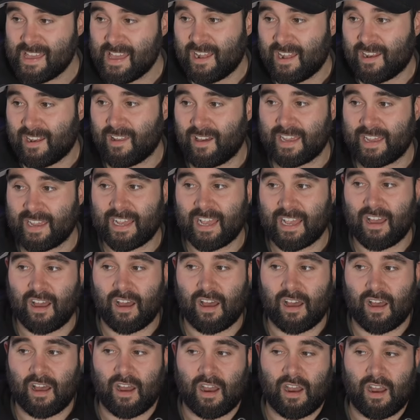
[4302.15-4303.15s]
Like,
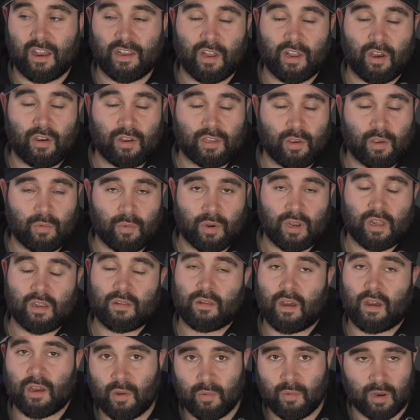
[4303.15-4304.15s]
I know I don't want
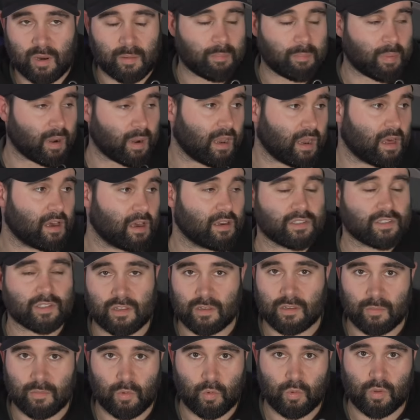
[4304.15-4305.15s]
to plaster
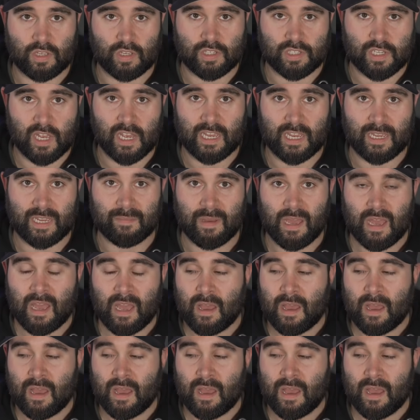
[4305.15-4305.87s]
them all the same,